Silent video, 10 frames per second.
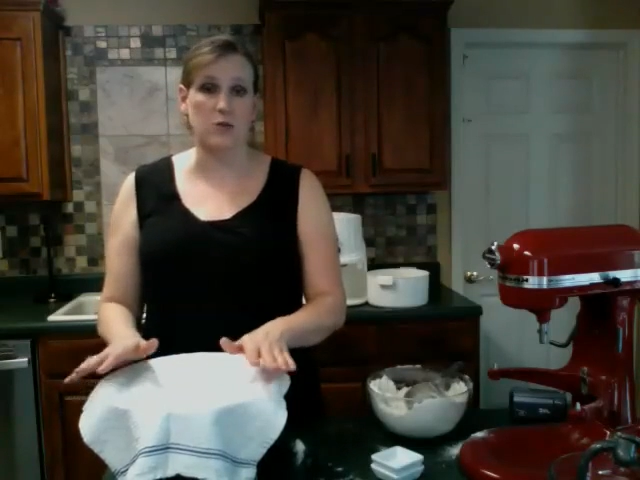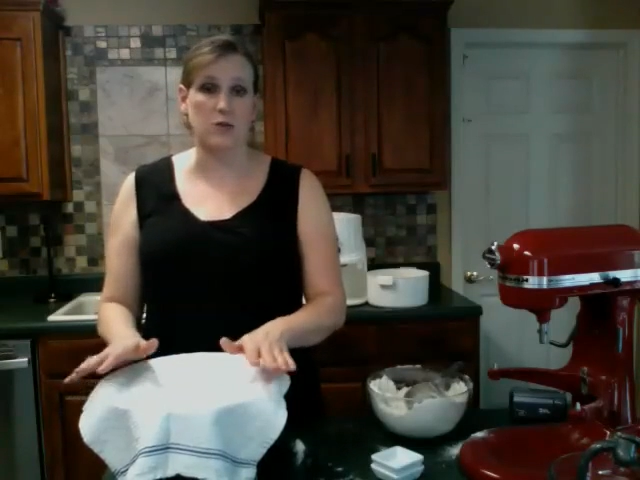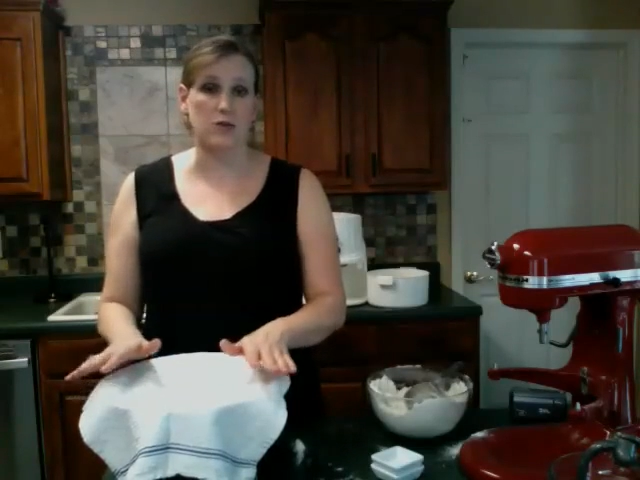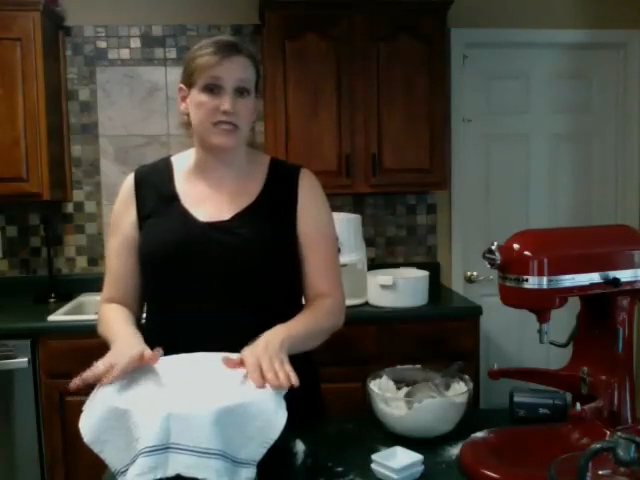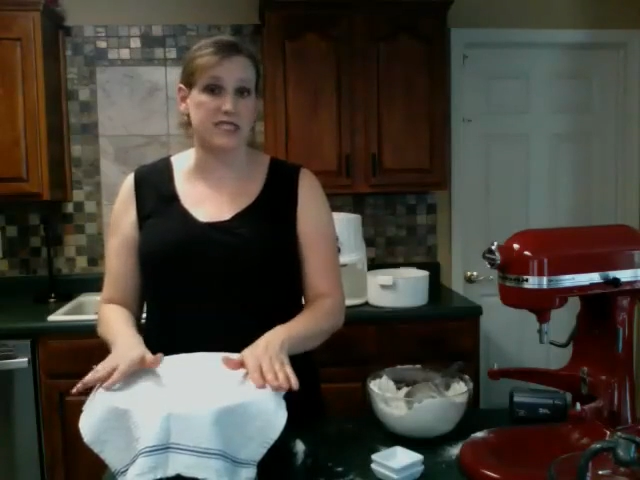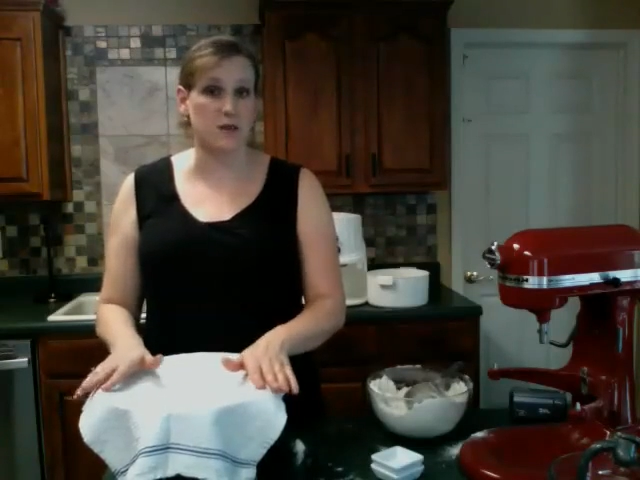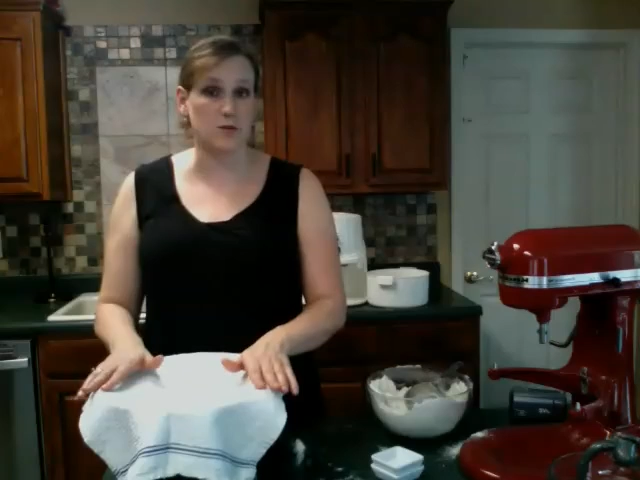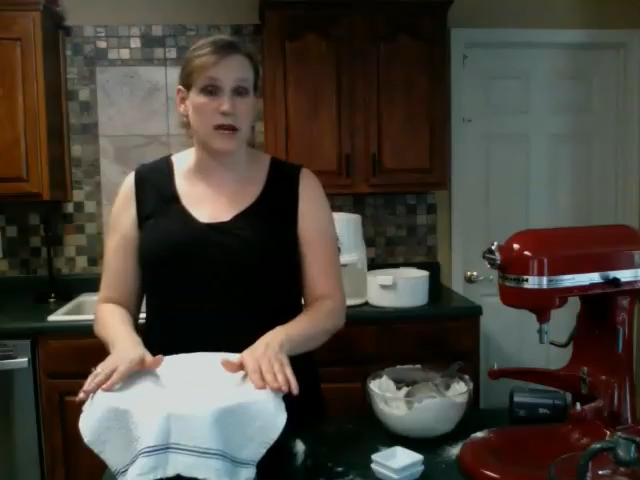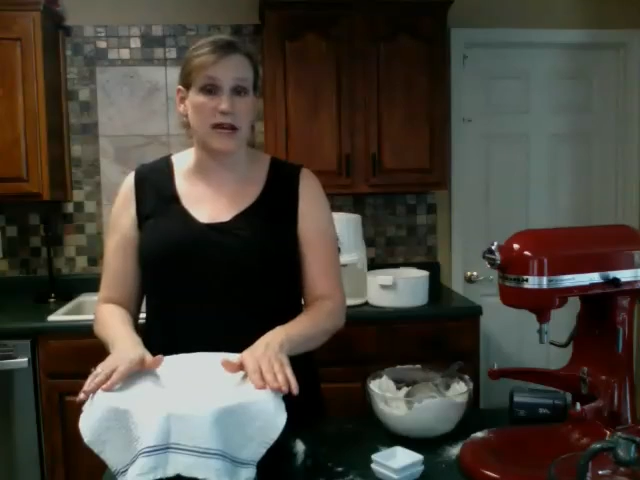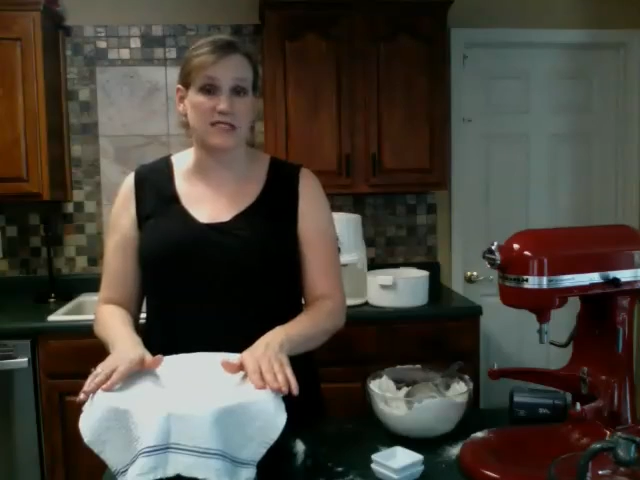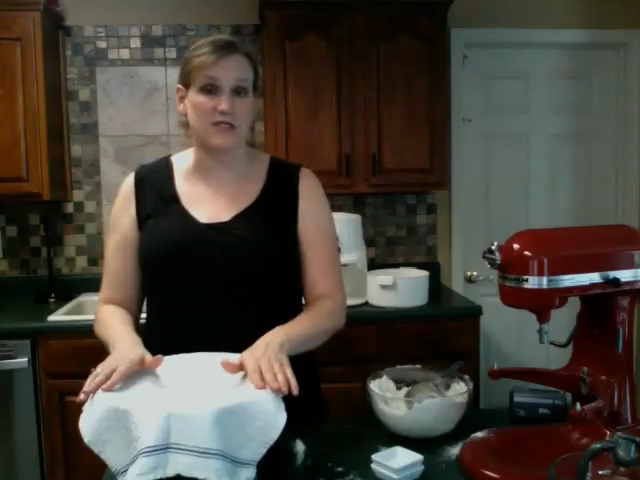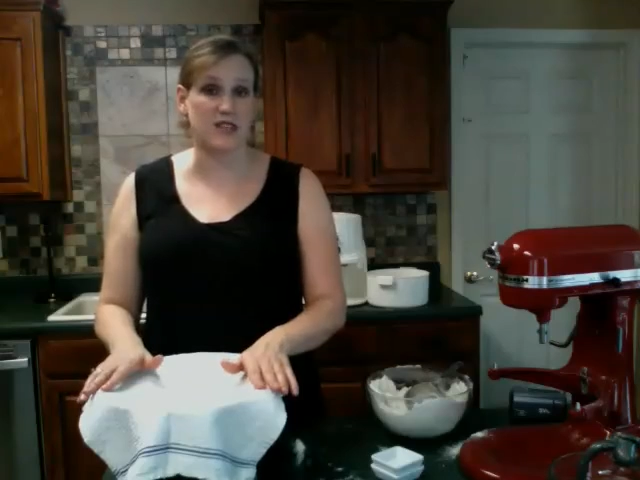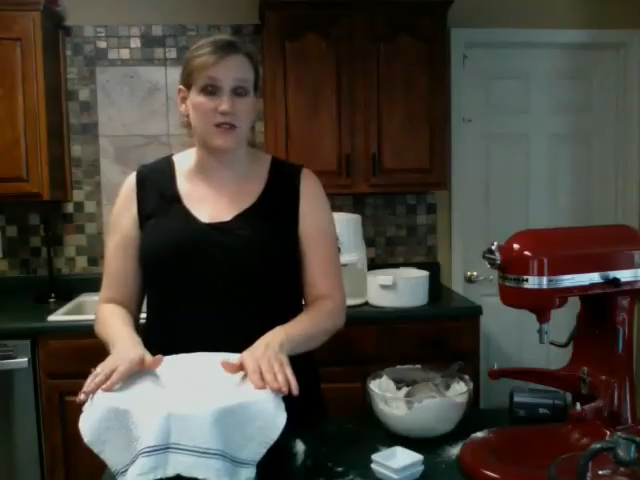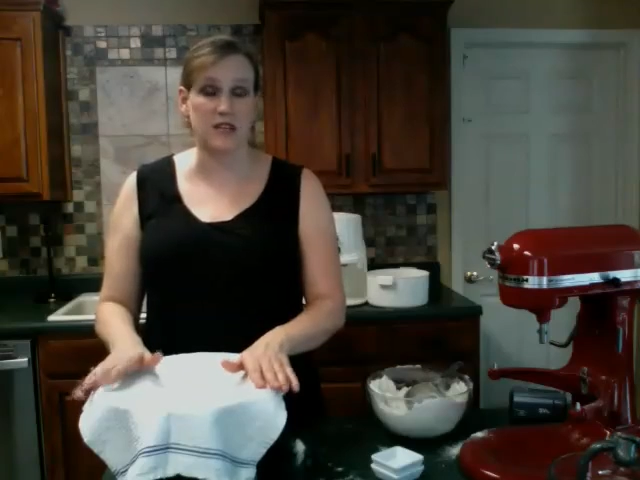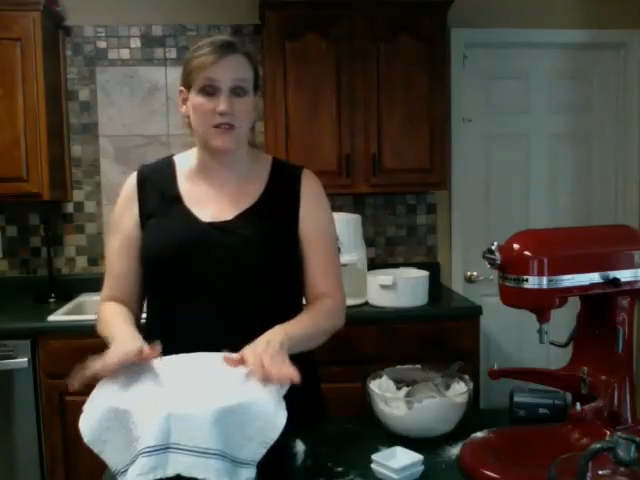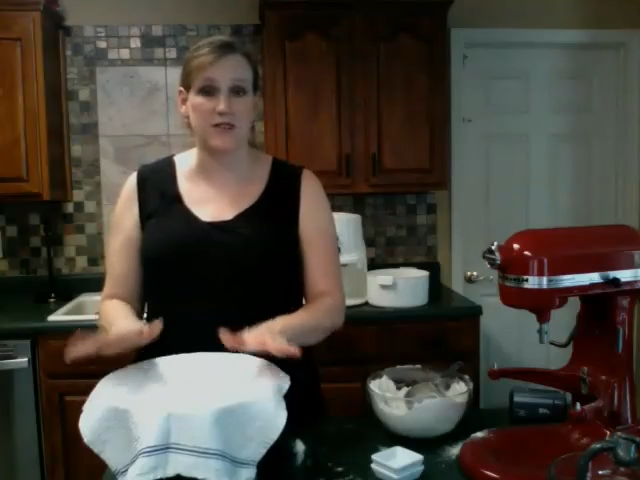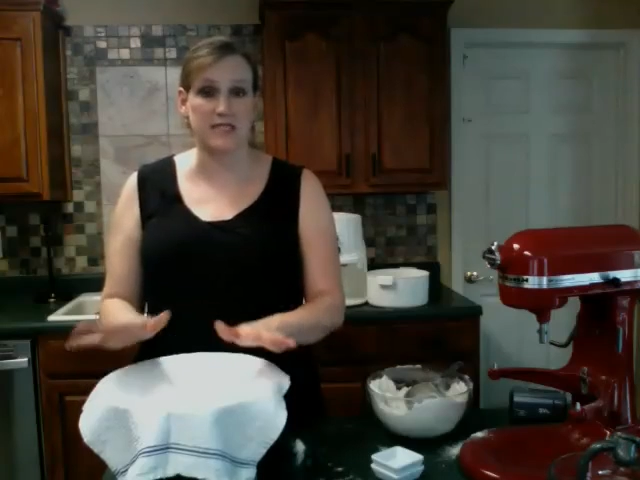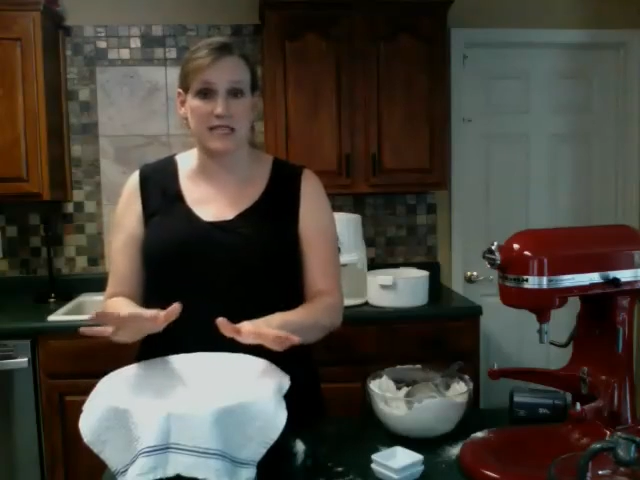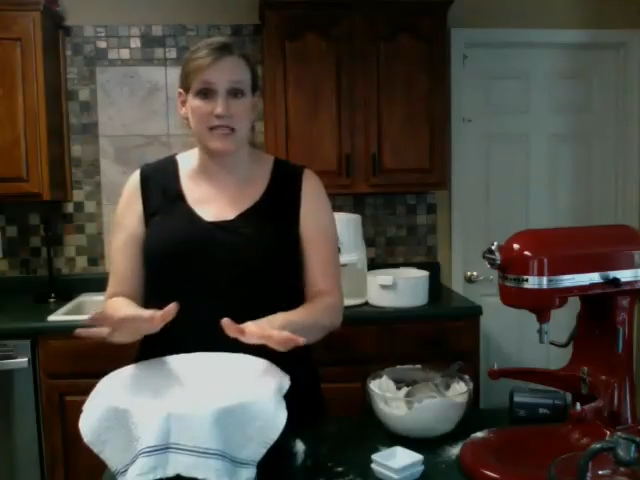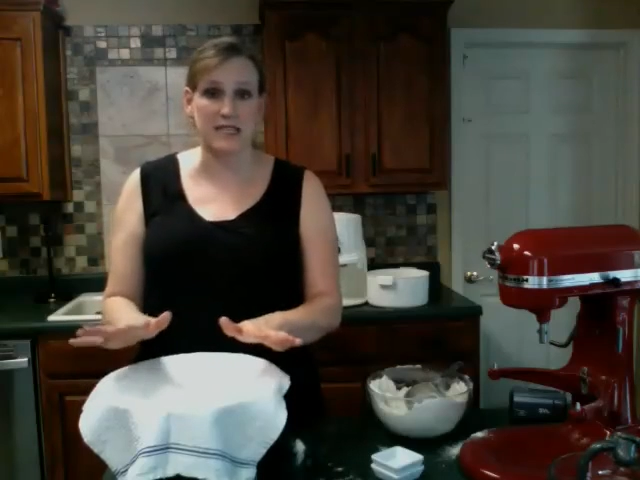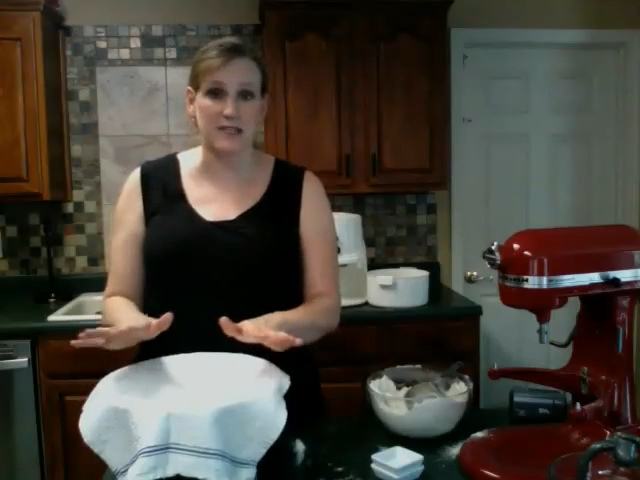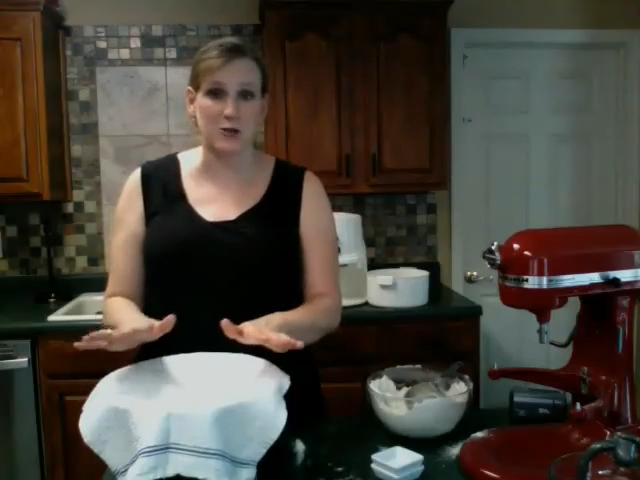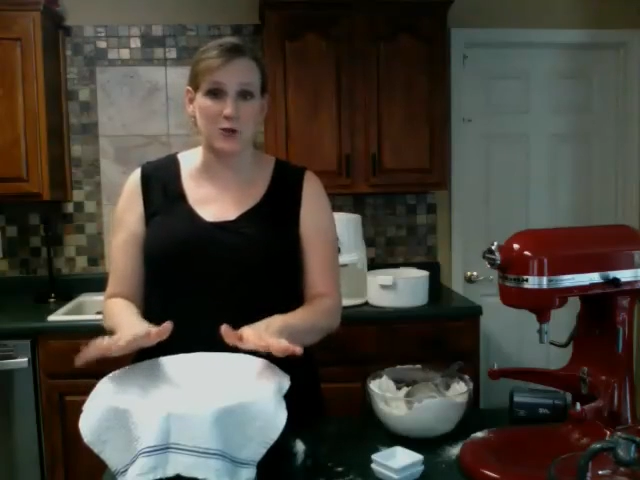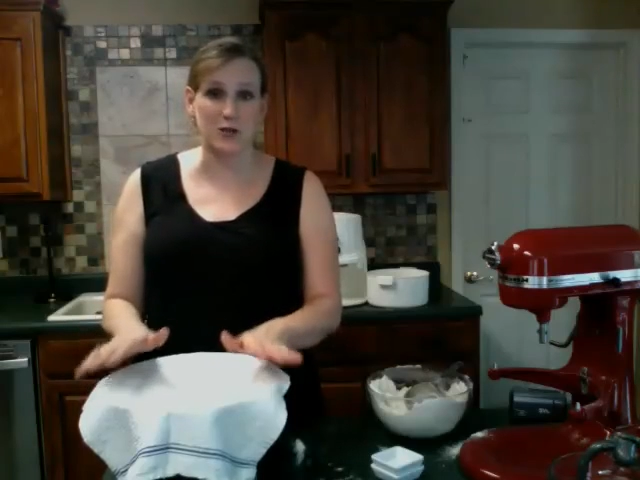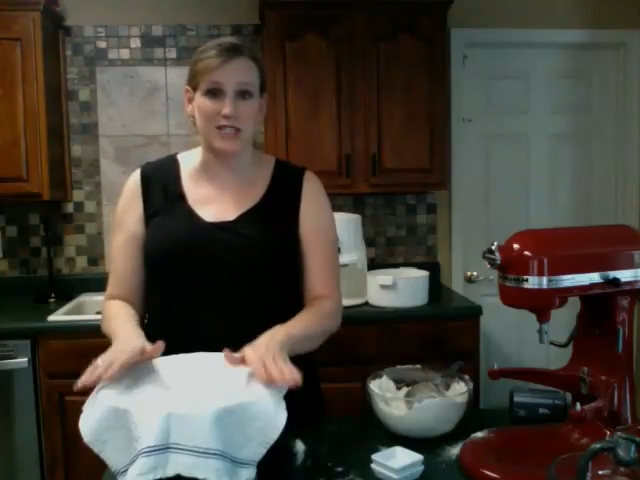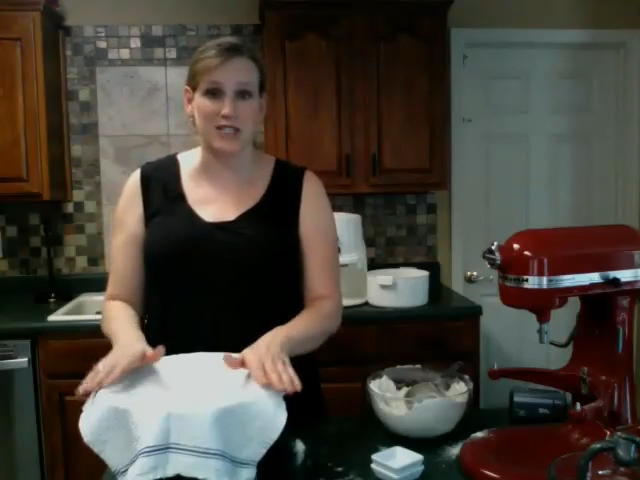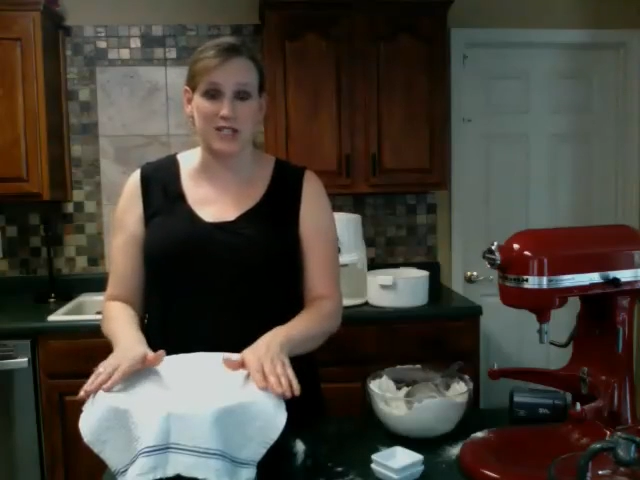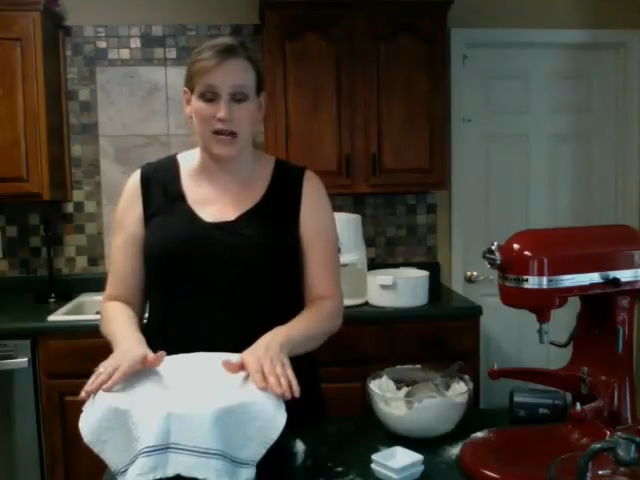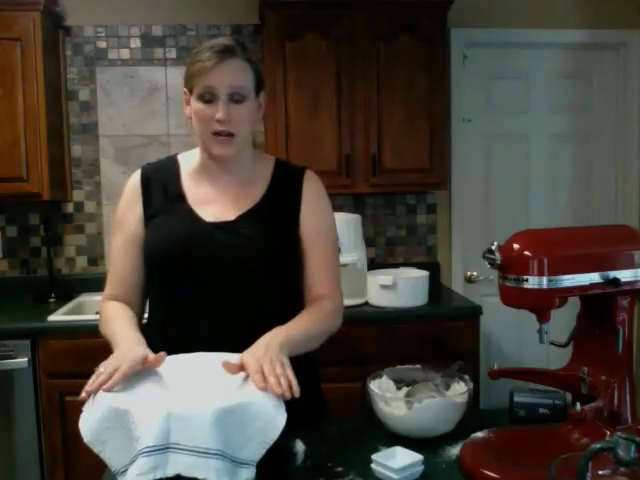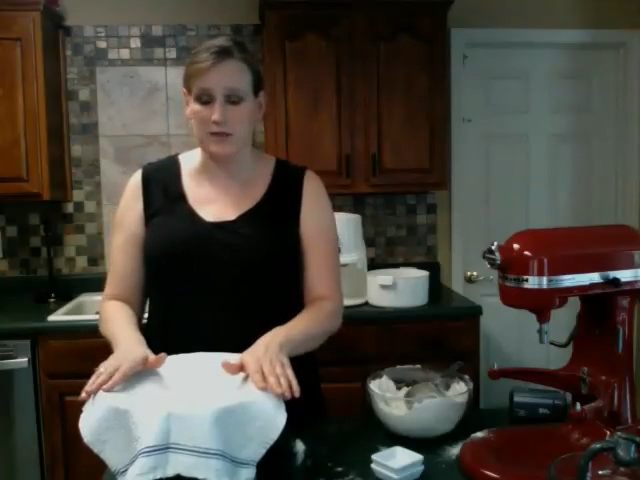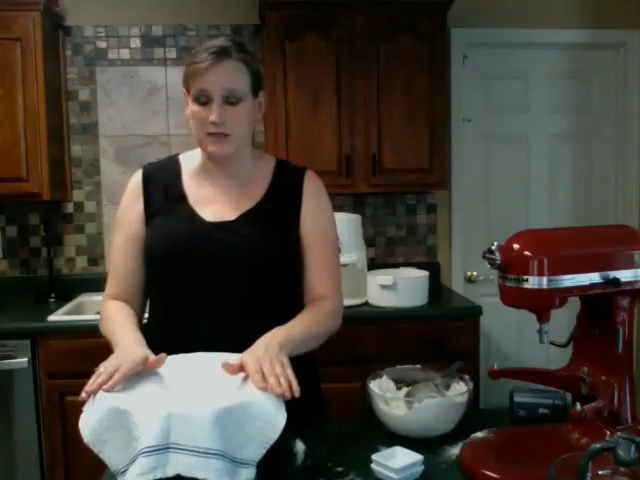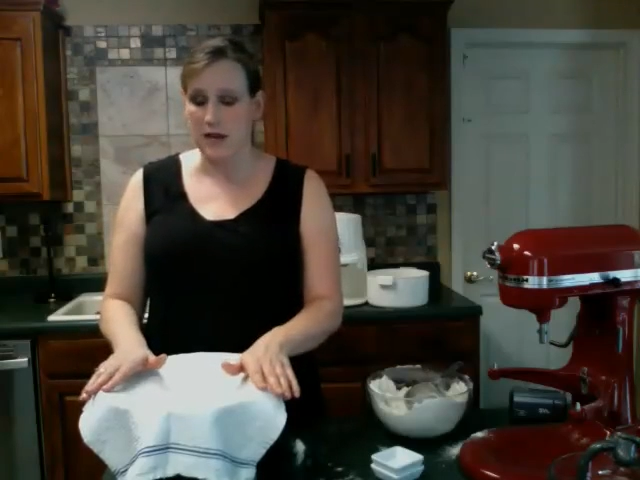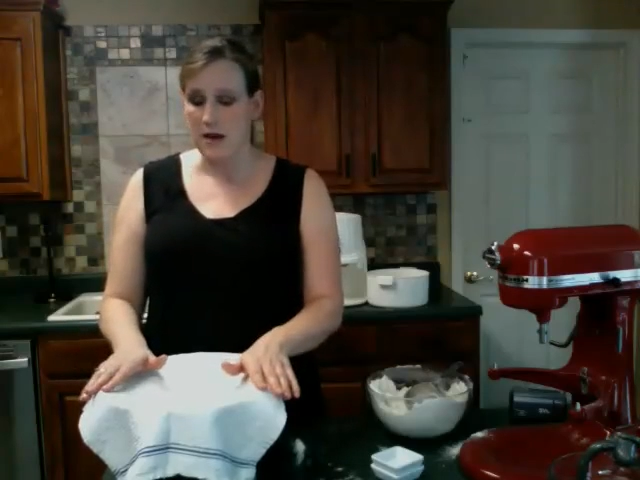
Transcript: It will still rise even if it's a little cool in your house.